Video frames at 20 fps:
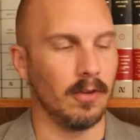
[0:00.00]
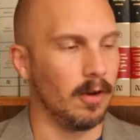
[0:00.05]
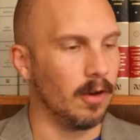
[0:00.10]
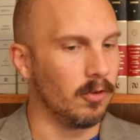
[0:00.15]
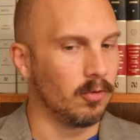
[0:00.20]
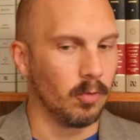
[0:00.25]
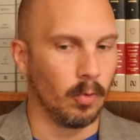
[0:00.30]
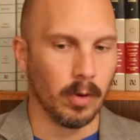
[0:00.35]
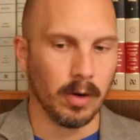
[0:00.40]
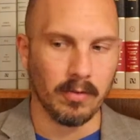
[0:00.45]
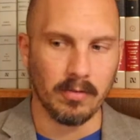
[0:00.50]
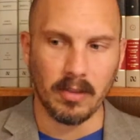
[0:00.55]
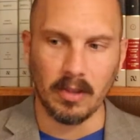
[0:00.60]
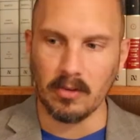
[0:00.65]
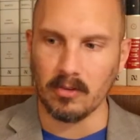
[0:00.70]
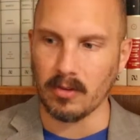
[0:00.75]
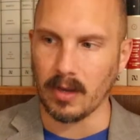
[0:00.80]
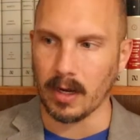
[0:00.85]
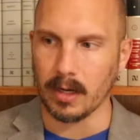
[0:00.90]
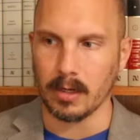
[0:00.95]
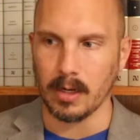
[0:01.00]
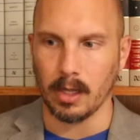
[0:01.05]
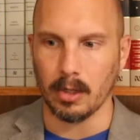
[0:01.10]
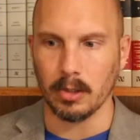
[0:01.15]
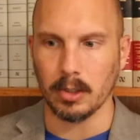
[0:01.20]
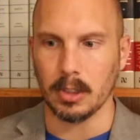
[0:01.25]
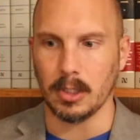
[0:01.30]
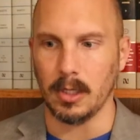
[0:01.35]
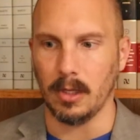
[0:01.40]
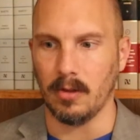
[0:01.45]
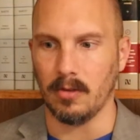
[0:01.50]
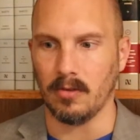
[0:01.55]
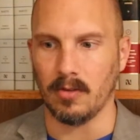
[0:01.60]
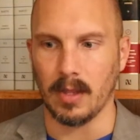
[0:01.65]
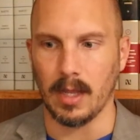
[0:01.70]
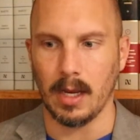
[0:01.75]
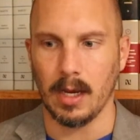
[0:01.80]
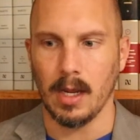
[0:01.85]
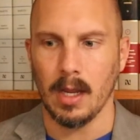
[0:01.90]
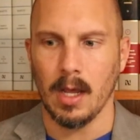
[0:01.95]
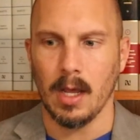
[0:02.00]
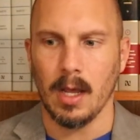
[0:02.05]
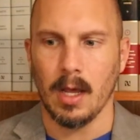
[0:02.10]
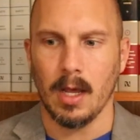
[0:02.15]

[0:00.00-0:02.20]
and it's one of these technologies that